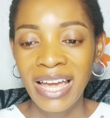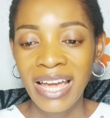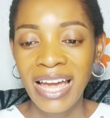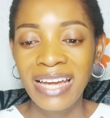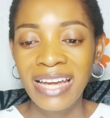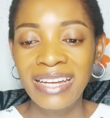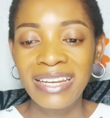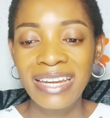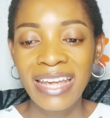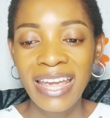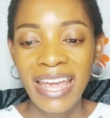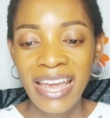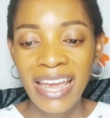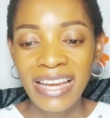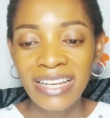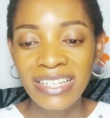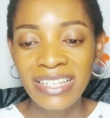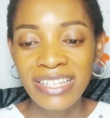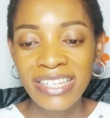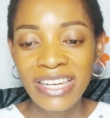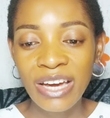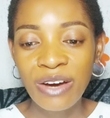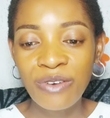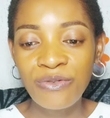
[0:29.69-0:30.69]
An
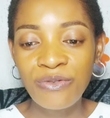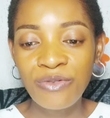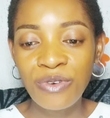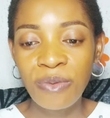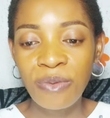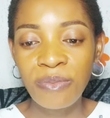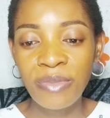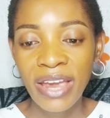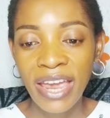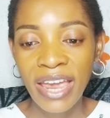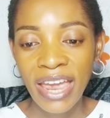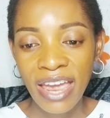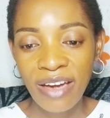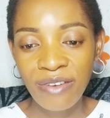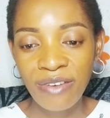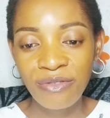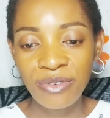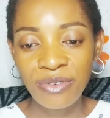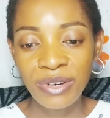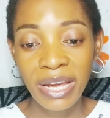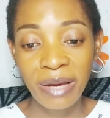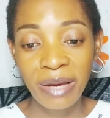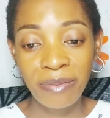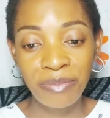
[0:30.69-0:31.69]
angel from
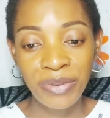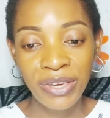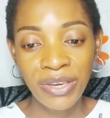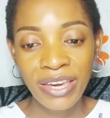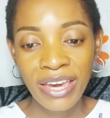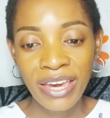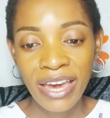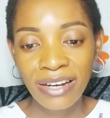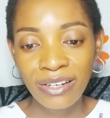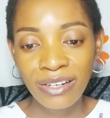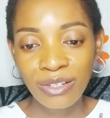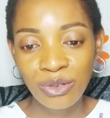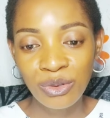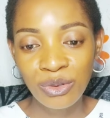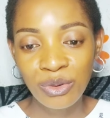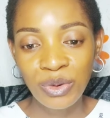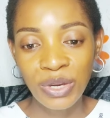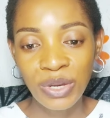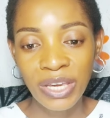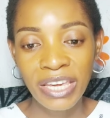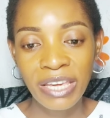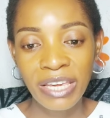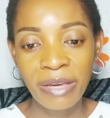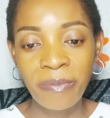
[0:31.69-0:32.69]
heaven appeared to
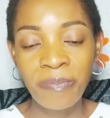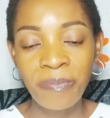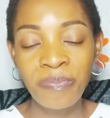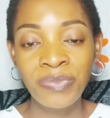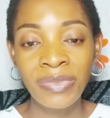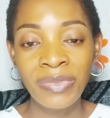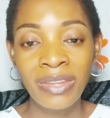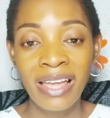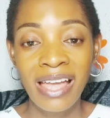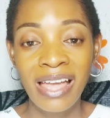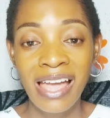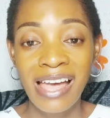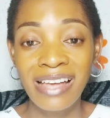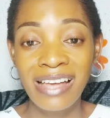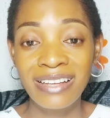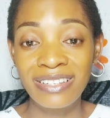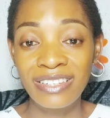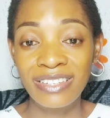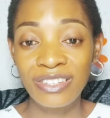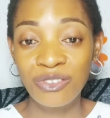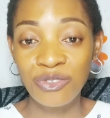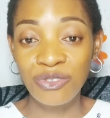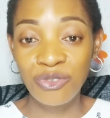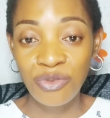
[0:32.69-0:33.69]
him
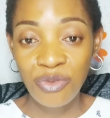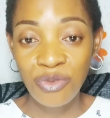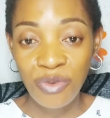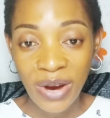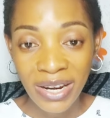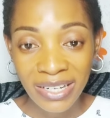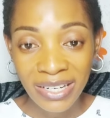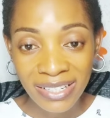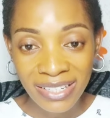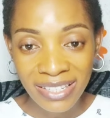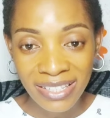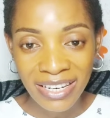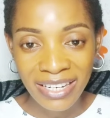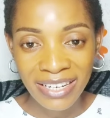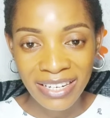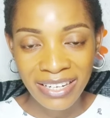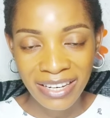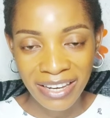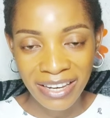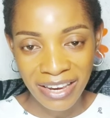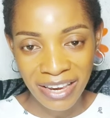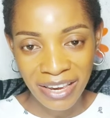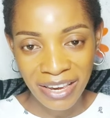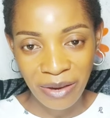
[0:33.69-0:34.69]
and
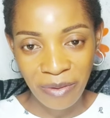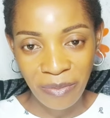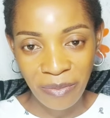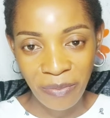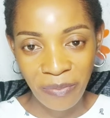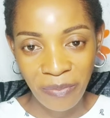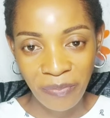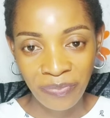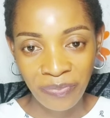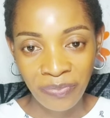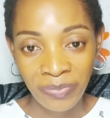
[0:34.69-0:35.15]
strengthened him.